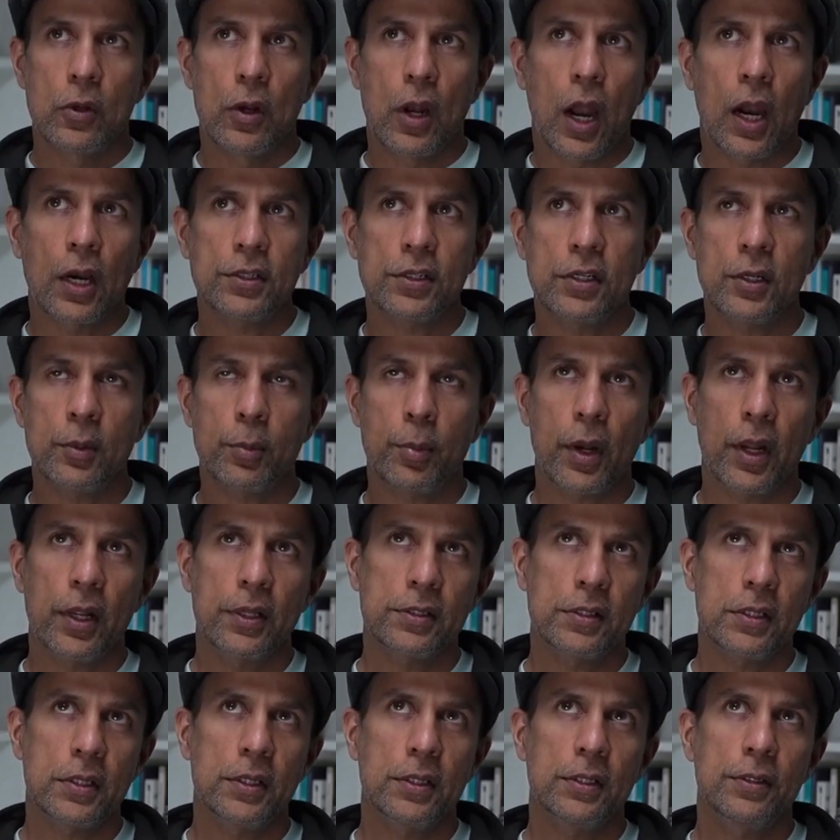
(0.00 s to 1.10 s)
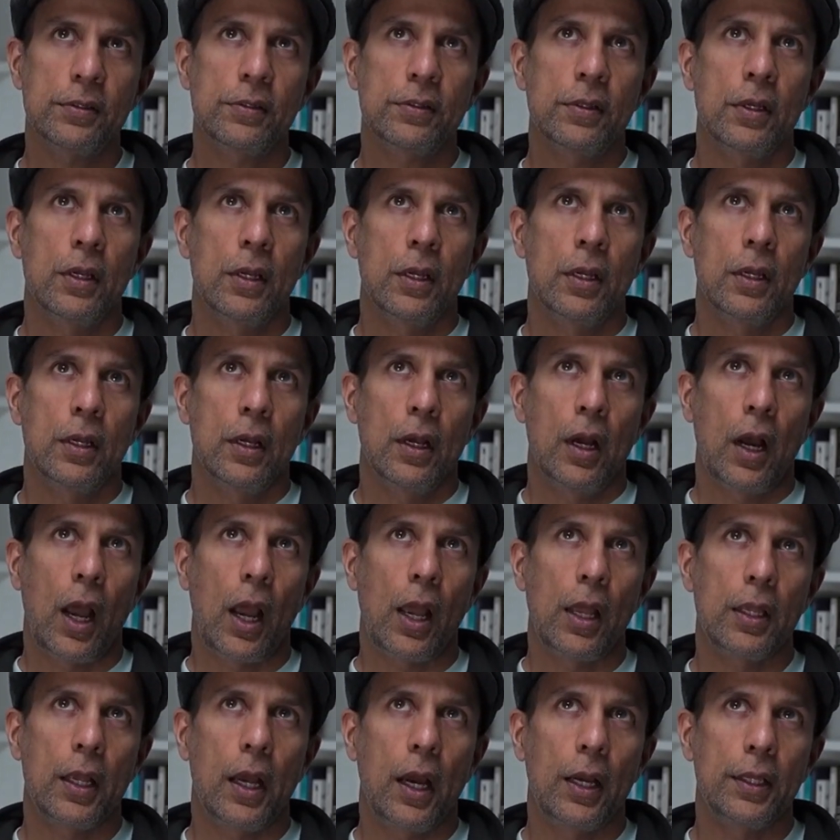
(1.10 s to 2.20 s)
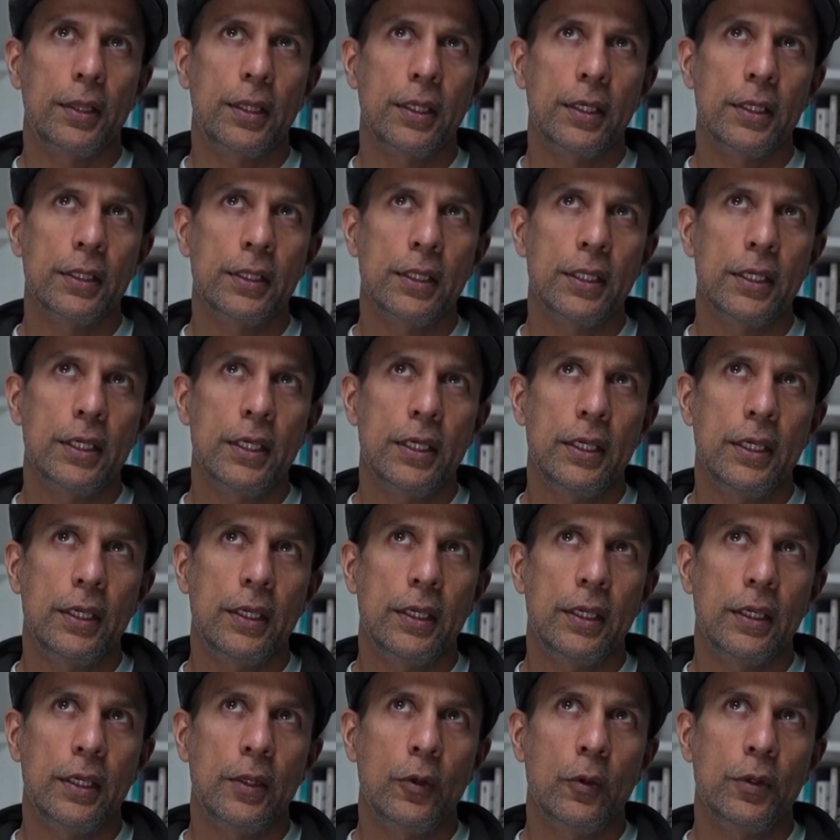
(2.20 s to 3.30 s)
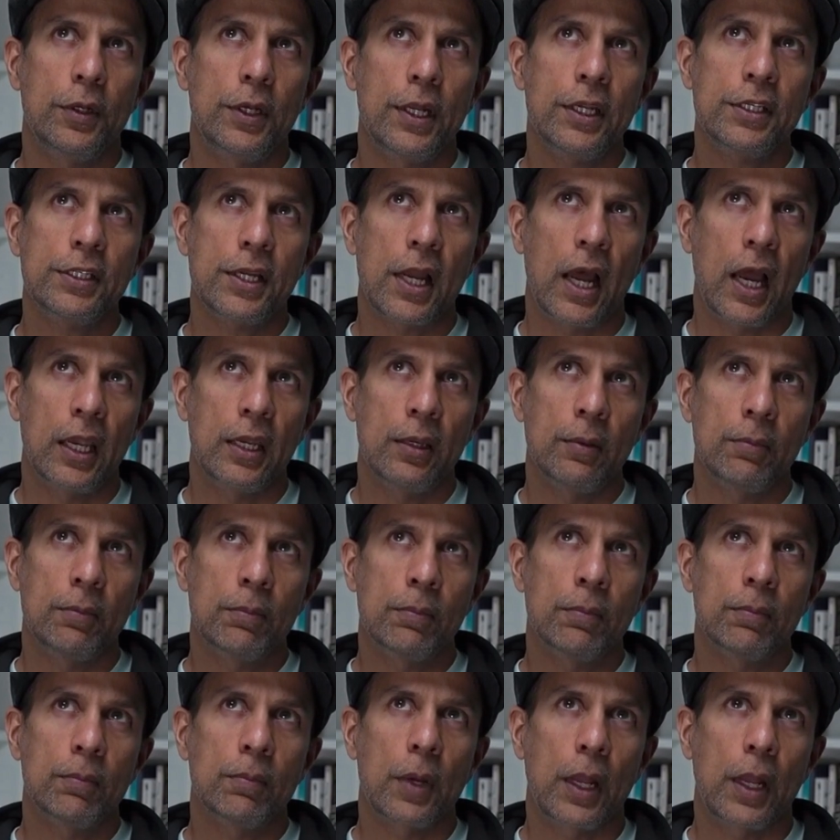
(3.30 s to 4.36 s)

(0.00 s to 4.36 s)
large enterprises, I think it takes time,